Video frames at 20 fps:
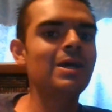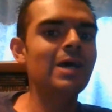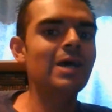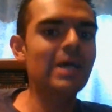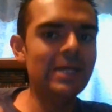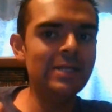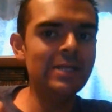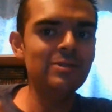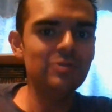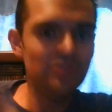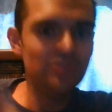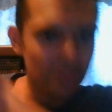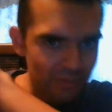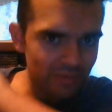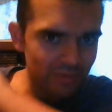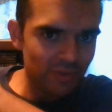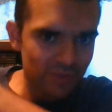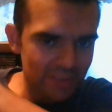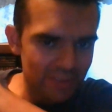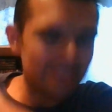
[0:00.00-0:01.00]
and
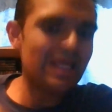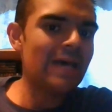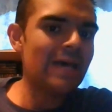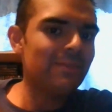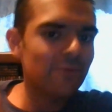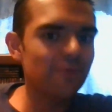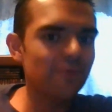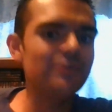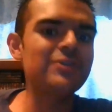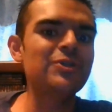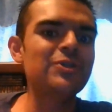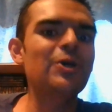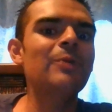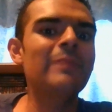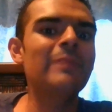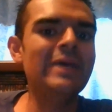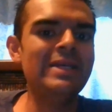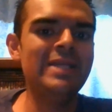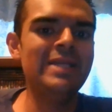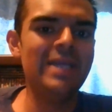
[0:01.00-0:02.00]
using that movie to help
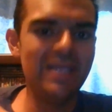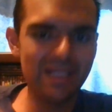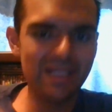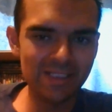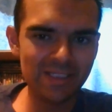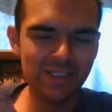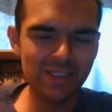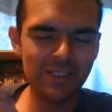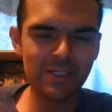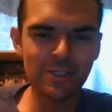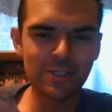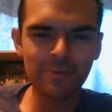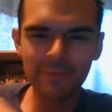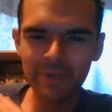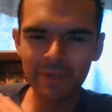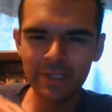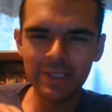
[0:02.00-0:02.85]
my case here,